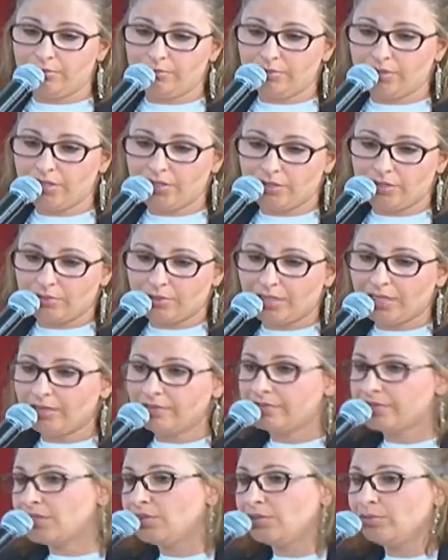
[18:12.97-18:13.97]
you know,
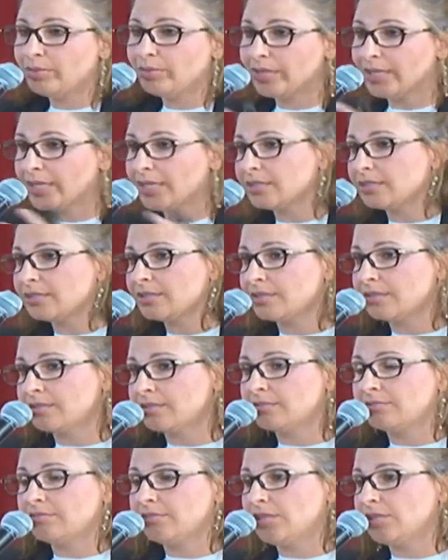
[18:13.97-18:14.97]
give two
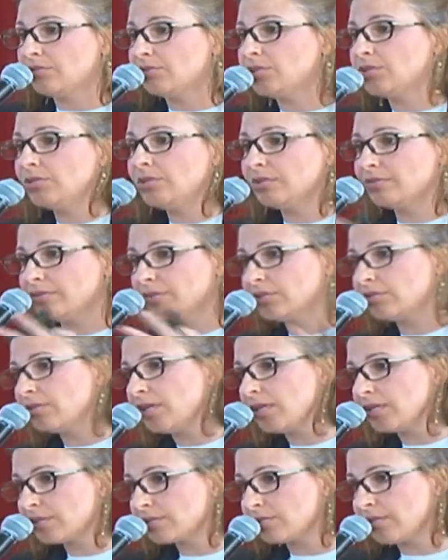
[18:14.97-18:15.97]
plants, you know, two different
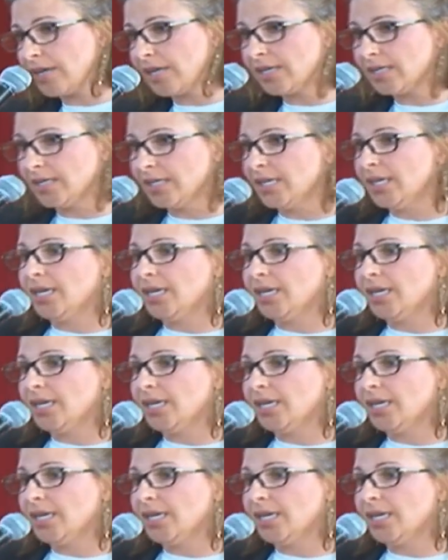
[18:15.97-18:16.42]
drugs, right?